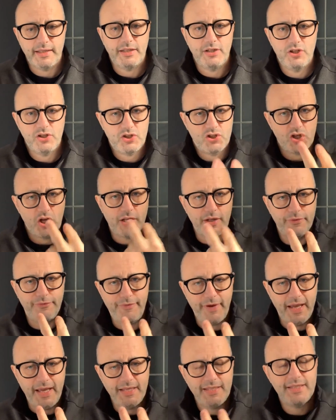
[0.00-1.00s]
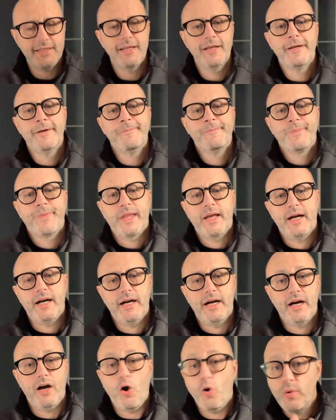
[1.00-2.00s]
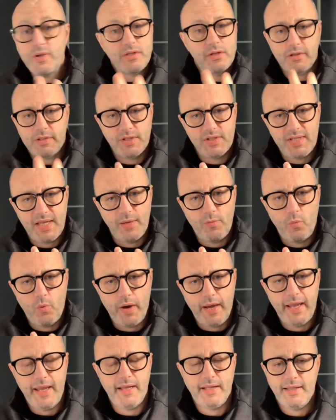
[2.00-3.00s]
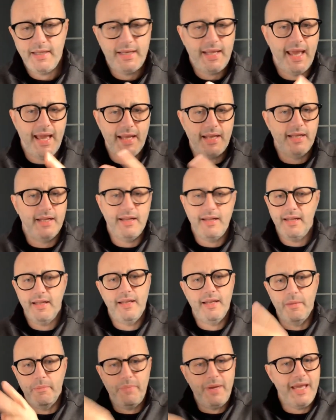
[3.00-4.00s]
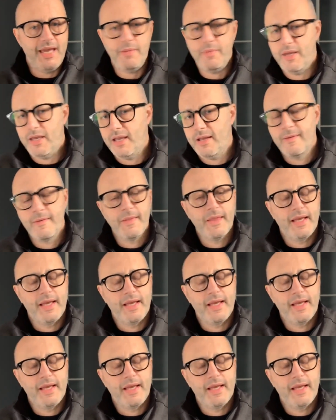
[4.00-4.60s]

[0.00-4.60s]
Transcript: He just shot a face, always looked the same way, and then he edited in a baby,